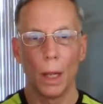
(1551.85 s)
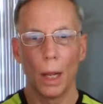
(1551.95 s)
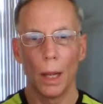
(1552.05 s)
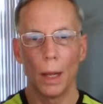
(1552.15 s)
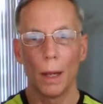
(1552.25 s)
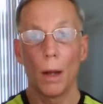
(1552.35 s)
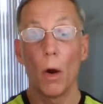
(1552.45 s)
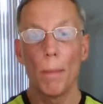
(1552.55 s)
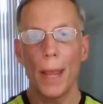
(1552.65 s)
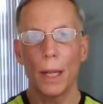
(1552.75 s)
uh,
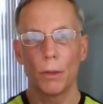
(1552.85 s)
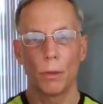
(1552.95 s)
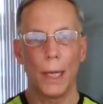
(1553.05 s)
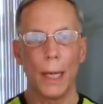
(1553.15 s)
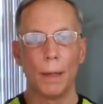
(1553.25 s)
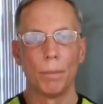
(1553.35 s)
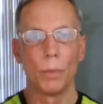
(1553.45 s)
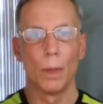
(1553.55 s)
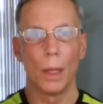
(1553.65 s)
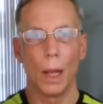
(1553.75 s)
omega three,
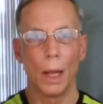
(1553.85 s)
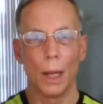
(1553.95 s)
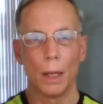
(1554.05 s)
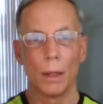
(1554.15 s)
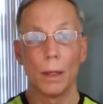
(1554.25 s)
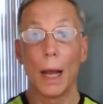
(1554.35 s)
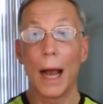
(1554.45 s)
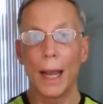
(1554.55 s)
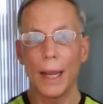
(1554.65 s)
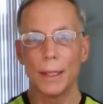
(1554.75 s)
uh,
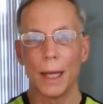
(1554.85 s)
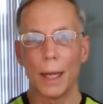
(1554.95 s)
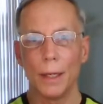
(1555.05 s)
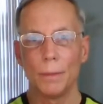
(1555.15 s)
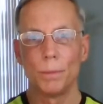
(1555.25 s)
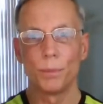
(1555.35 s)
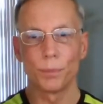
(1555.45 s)
iodine,